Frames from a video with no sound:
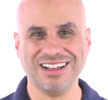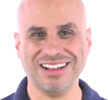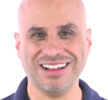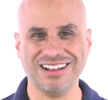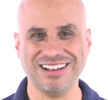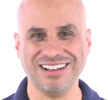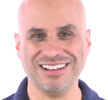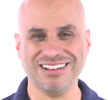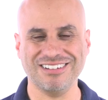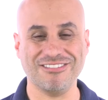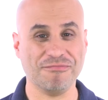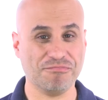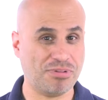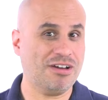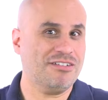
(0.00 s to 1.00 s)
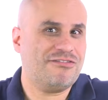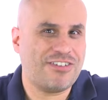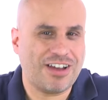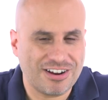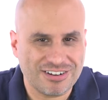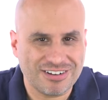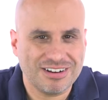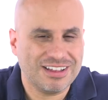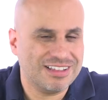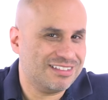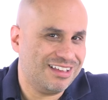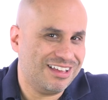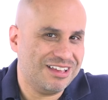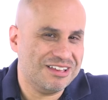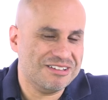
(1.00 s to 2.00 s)
uh, bonfire, eh,
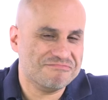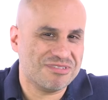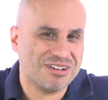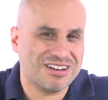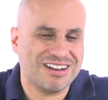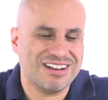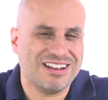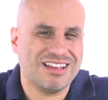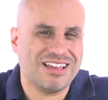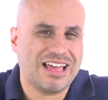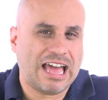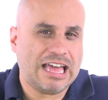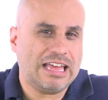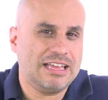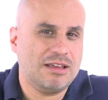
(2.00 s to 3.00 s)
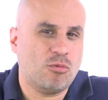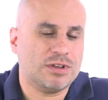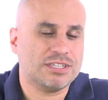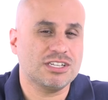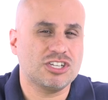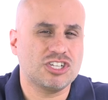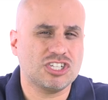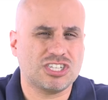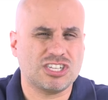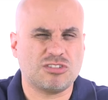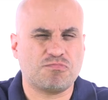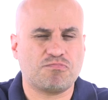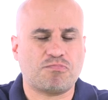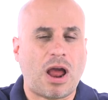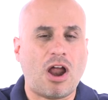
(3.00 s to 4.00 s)
eh, eh, but it wasn't just this
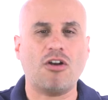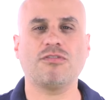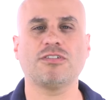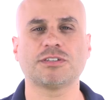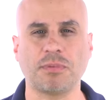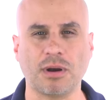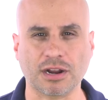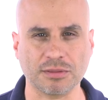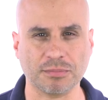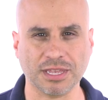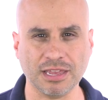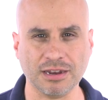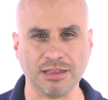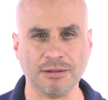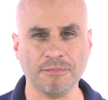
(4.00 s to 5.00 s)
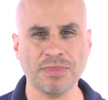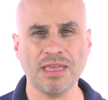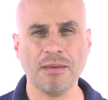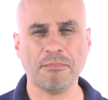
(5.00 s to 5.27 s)
powerful spark at the beginning,